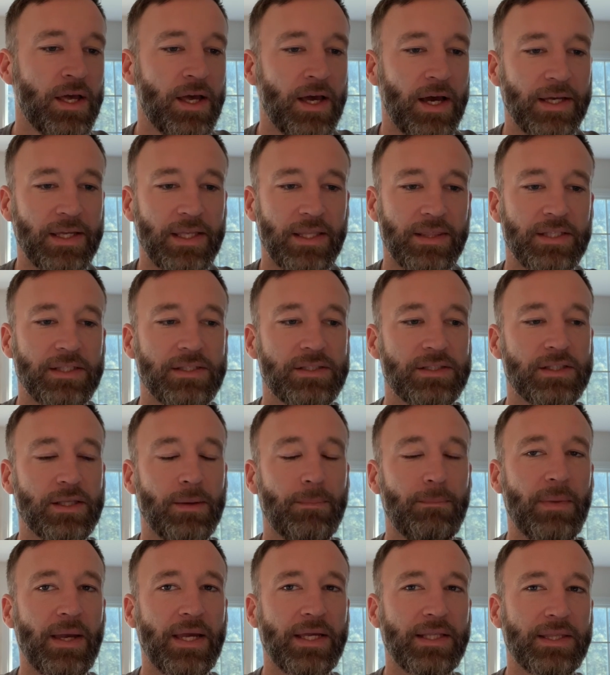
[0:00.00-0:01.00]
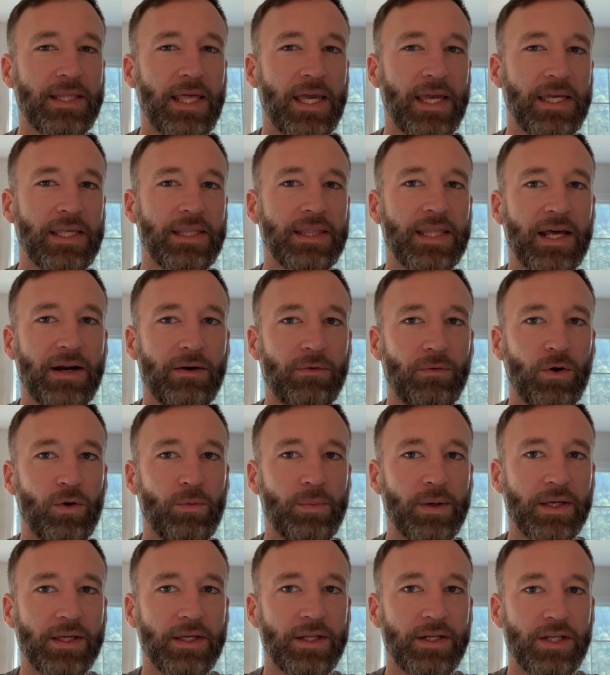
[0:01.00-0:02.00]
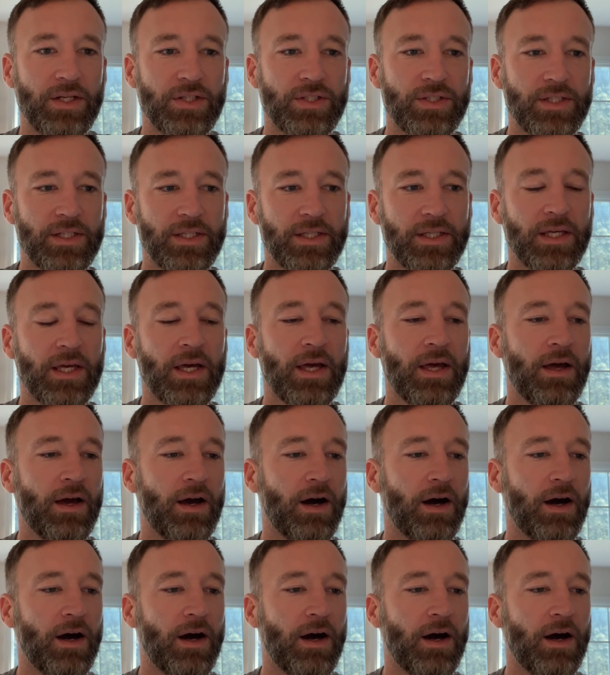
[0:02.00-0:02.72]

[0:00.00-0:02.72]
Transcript: Again, this is to maintain that aerobic conditioning.